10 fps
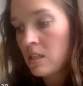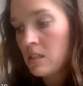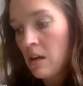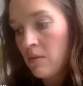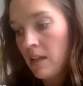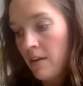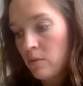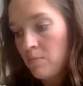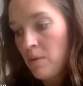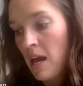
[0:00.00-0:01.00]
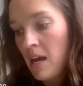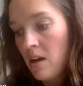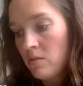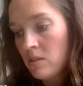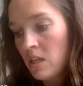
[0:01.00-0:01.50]
Now we're left with
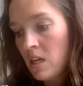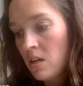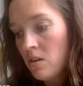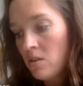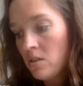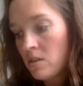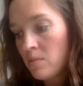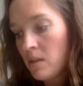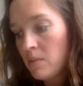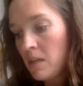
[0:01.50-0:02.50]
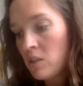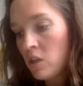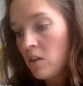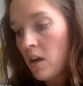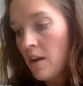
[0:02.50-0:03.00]
pounds, years, multiply
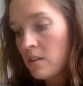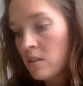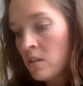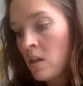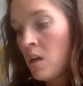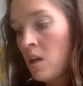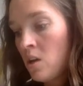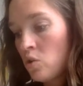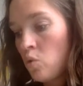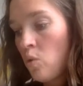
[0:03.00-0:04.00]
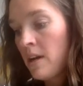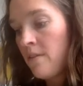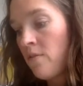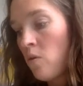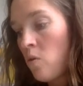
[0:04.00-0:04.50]
straight across.
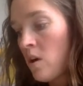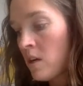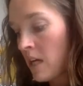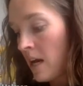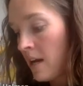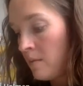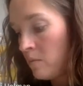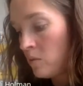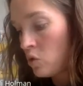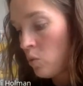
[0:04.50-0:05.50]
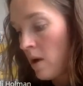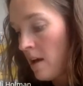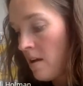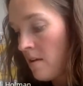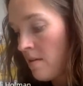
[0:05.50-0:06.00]
24 times
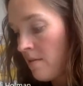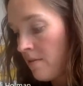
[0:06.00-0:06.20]
12.